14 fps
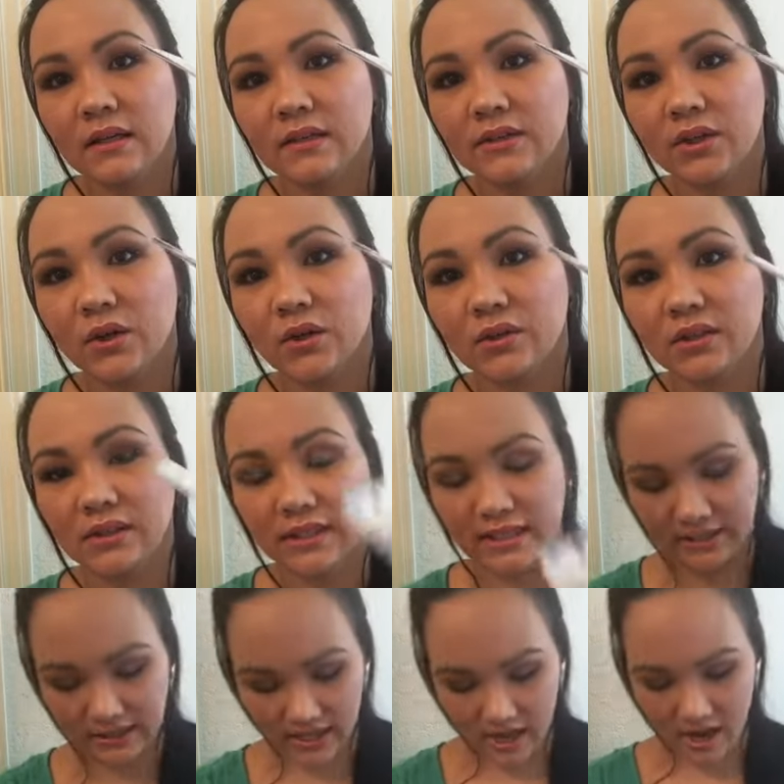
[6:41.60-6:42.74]
Totally
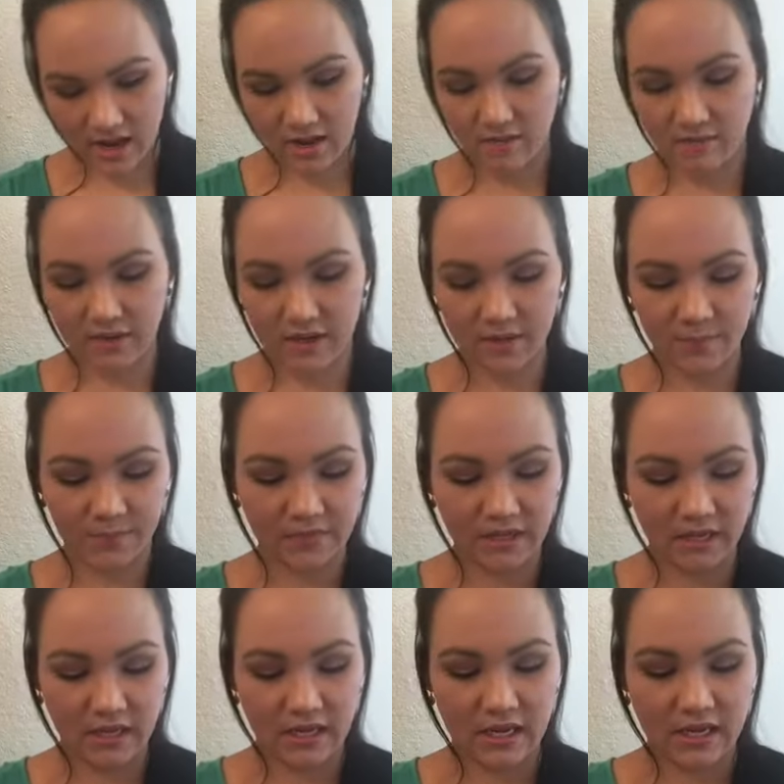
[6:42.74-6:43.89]
love.
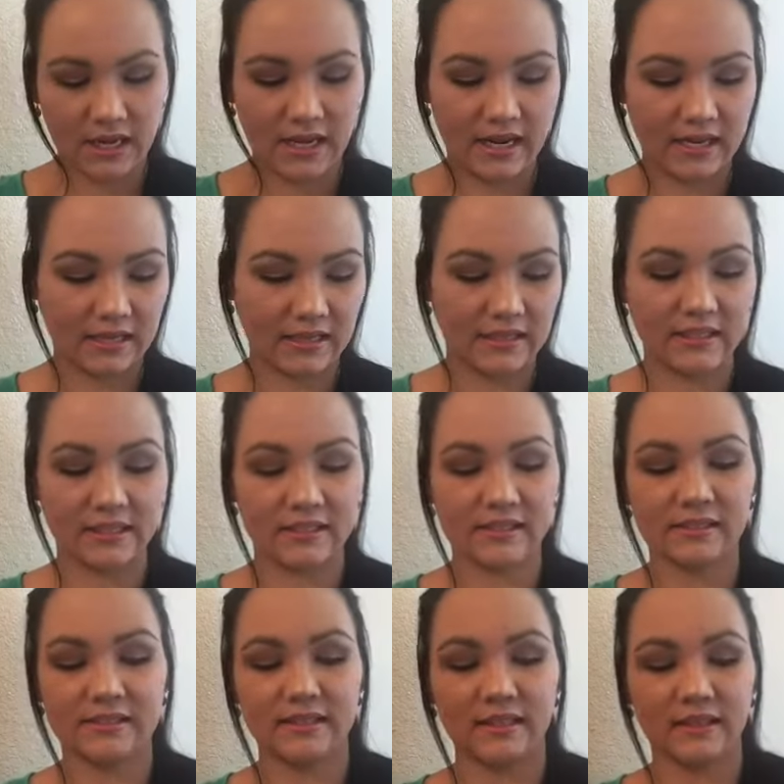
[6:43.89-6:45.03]
And this
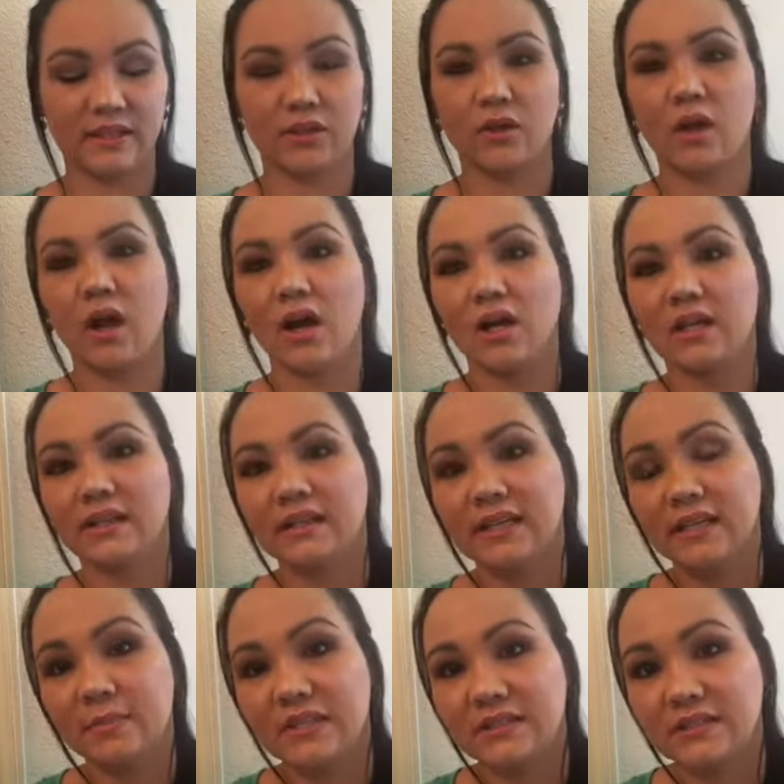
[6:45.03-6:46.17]
is a little heart
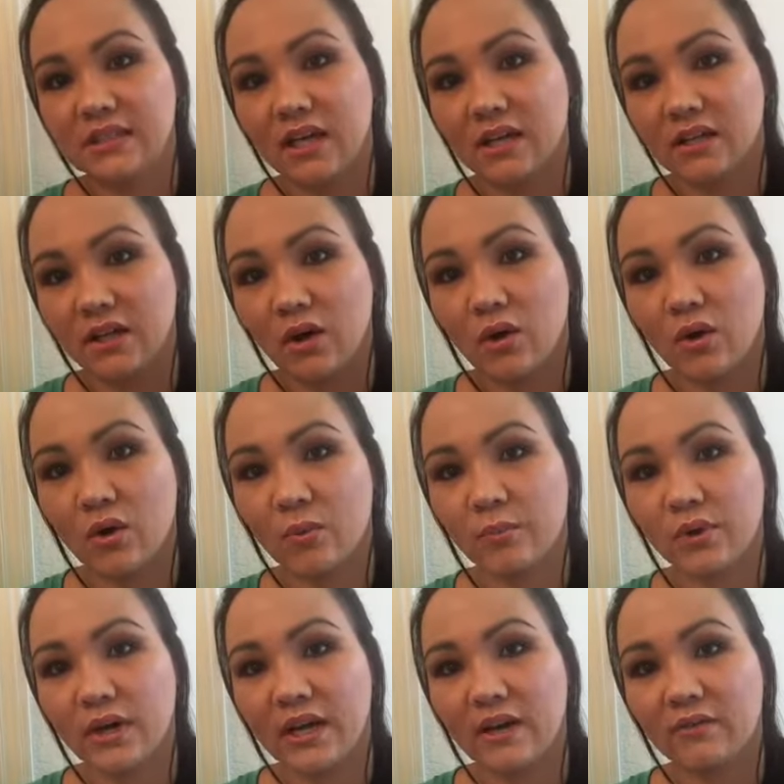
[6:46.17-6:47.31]
theme. It's got an
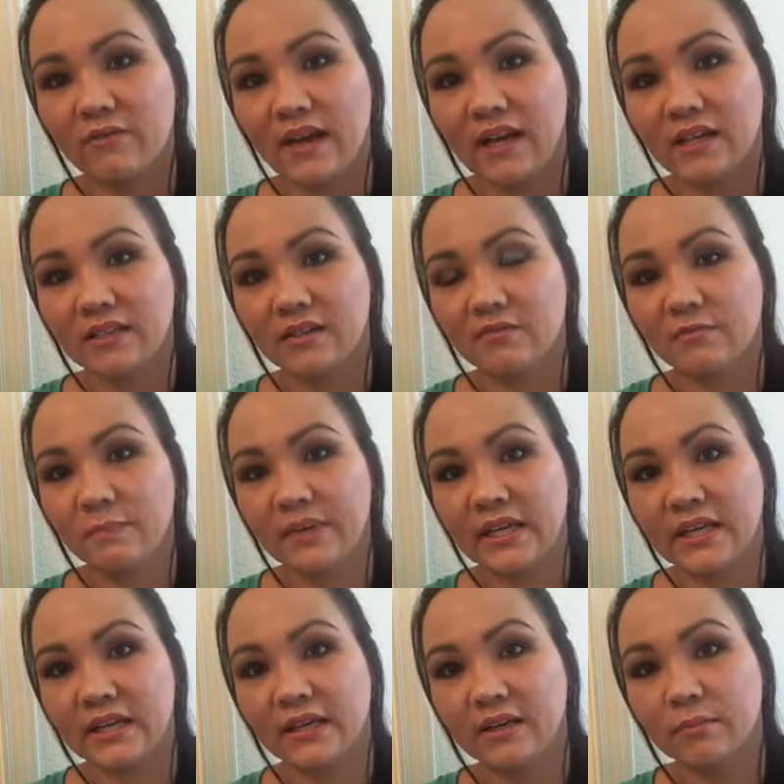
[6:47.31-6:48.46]
ombre effect of
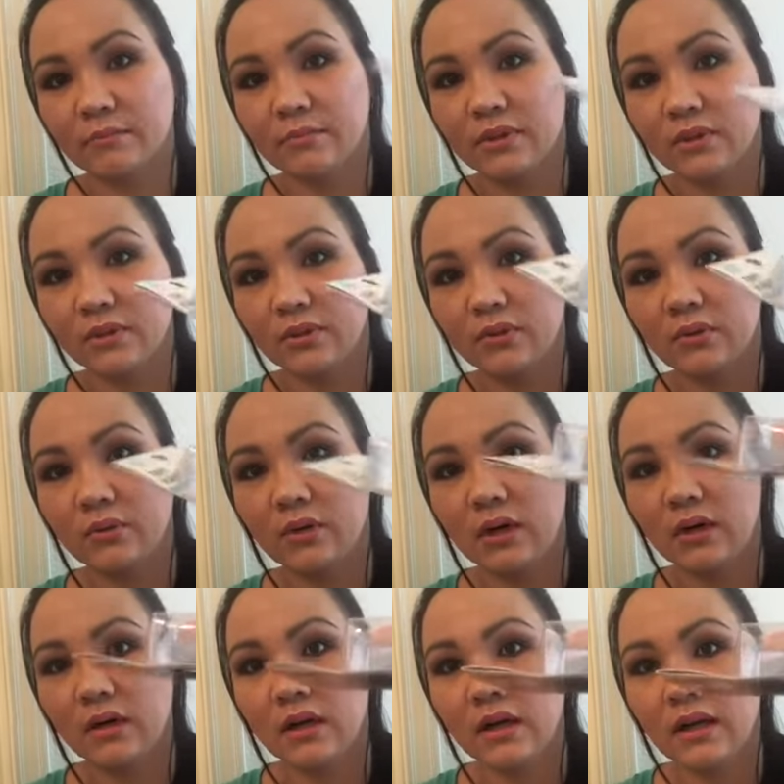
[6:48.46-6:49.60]
pink and blue.
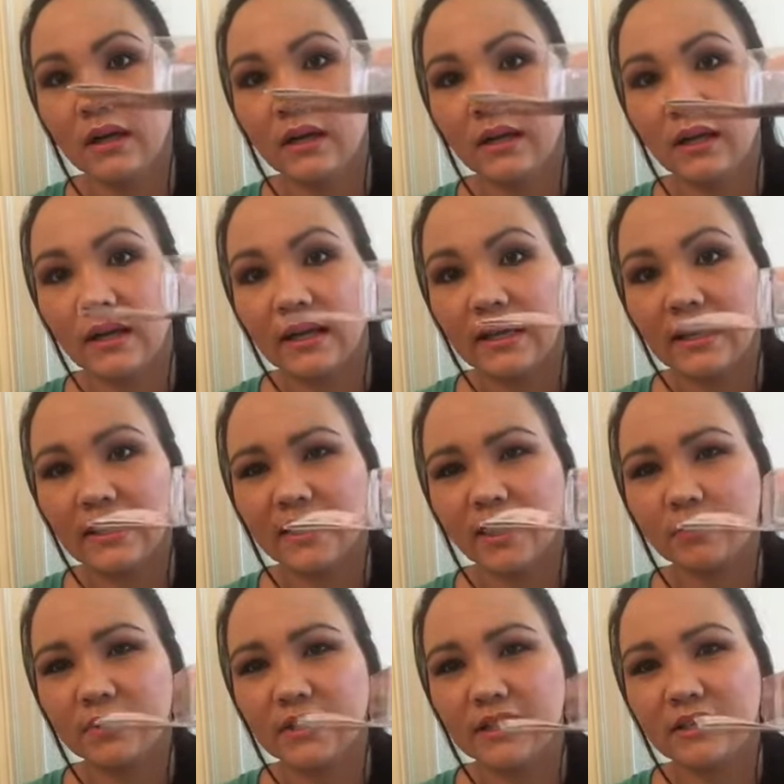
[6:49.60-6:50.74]
And
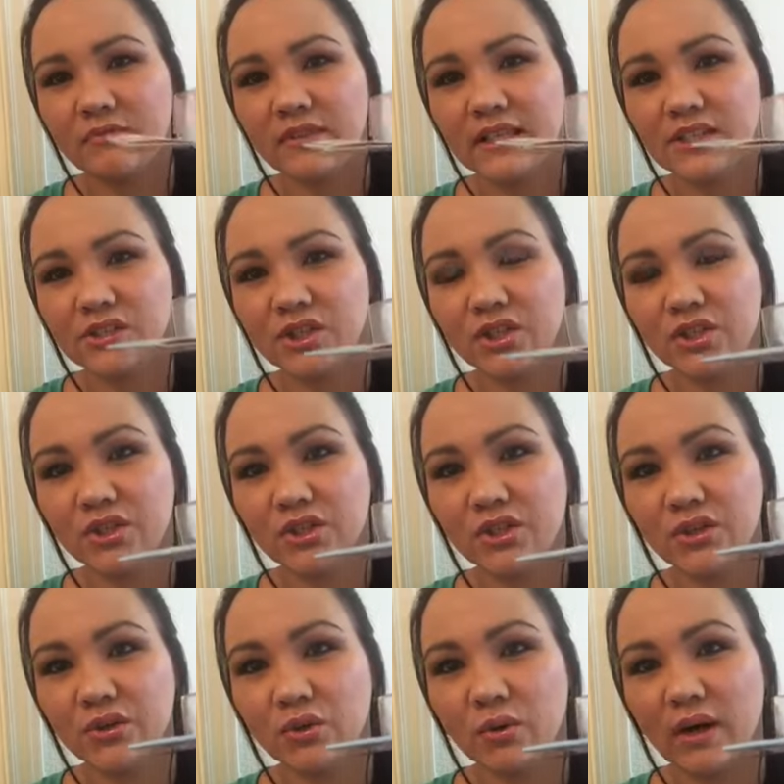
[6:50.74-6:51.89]
I believe these are
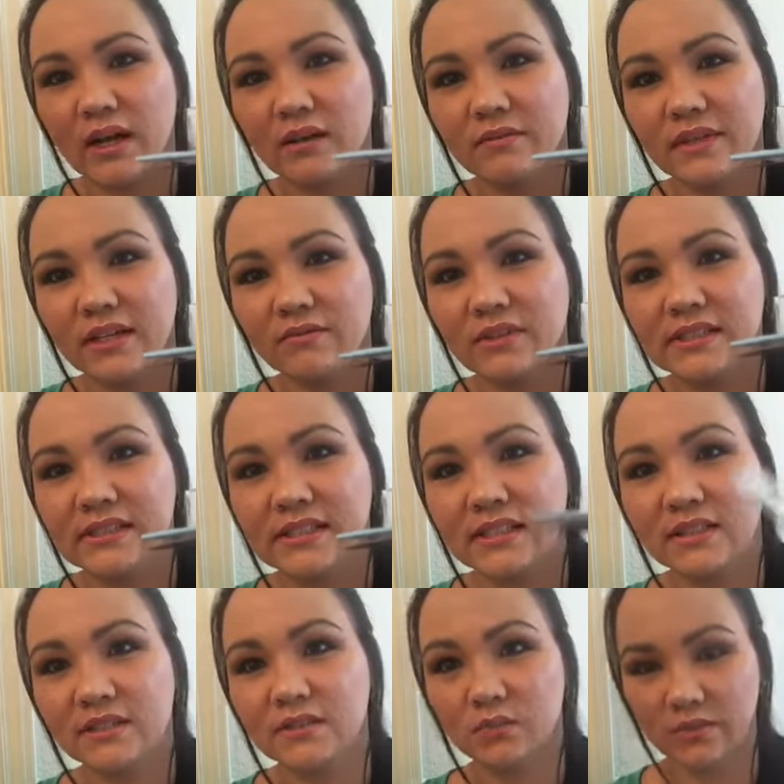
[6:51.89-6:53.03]
new. I've never
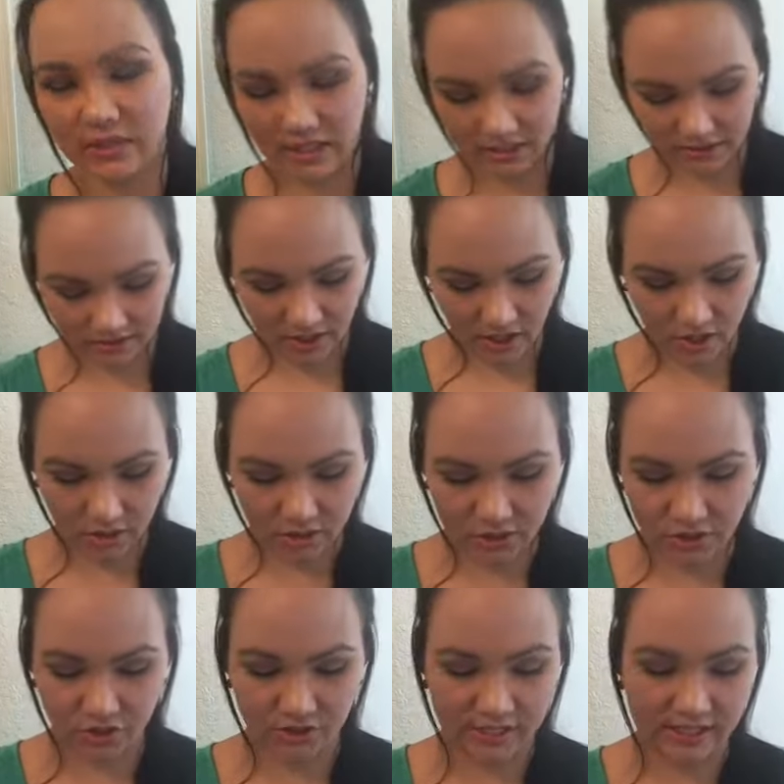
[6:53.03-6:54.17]
seen these one at the Dollar
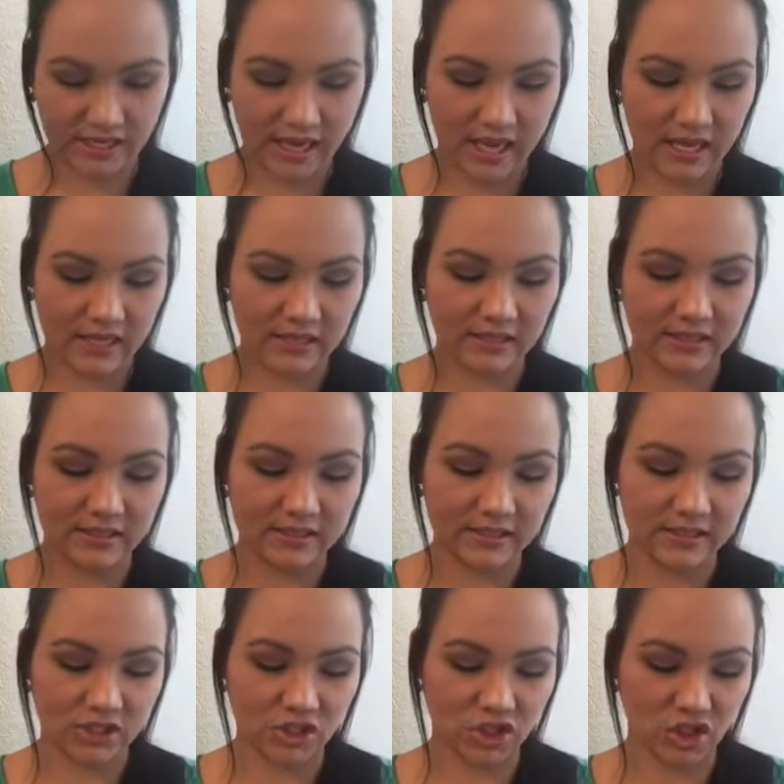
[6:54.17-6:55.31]
Tree yet. And this
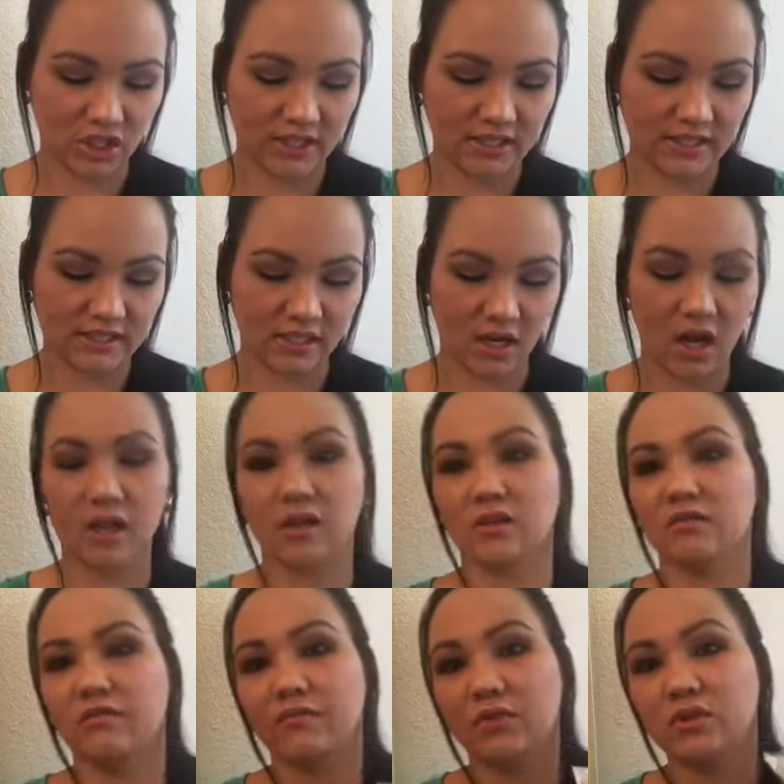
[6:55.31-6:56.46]
is just the
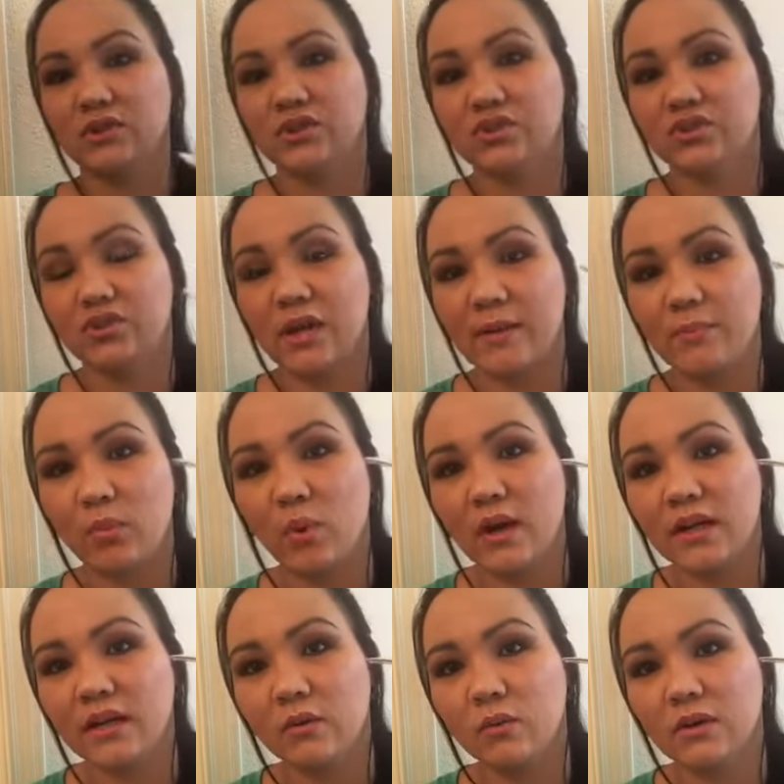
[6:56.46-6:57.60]
colorful stripe
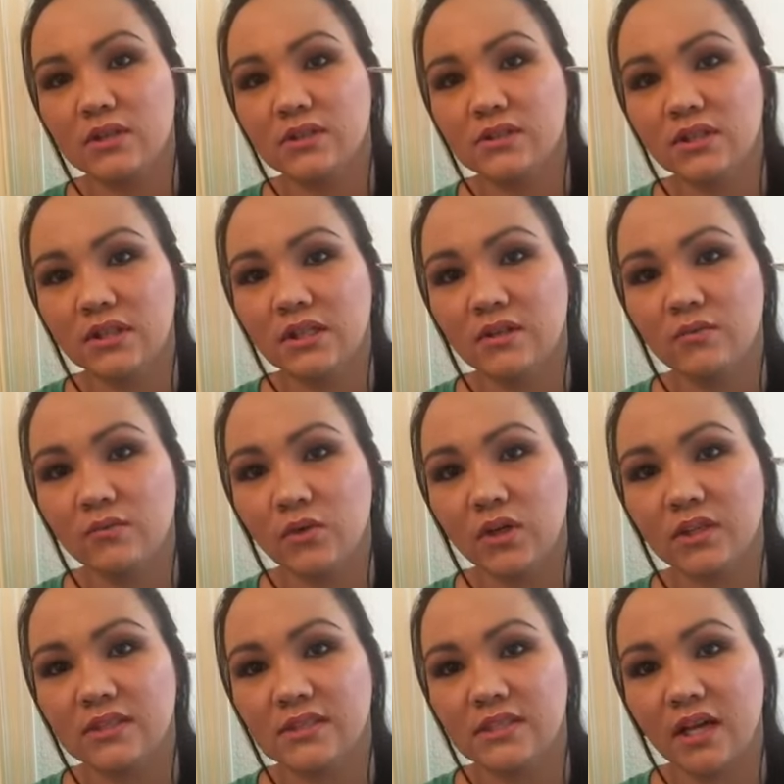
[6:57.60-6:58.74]
one. I was looking
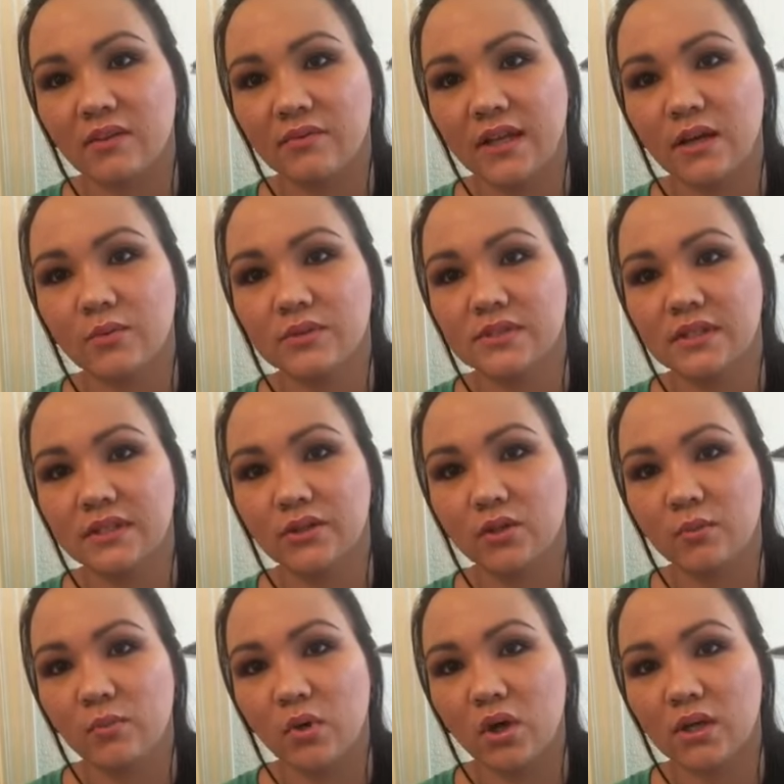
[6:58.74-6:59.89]
for stuff that was a
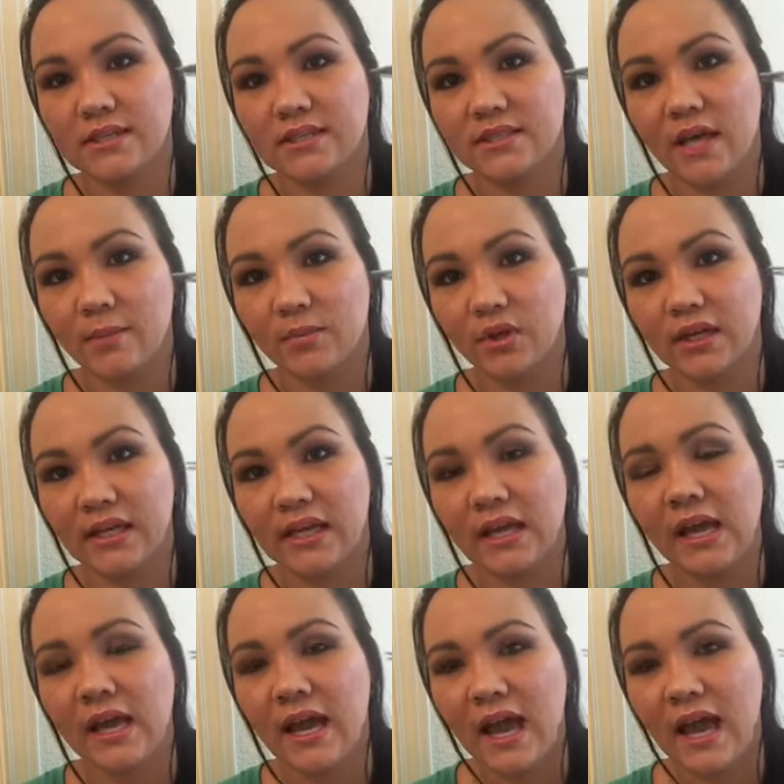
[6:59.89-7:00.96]
little more summery.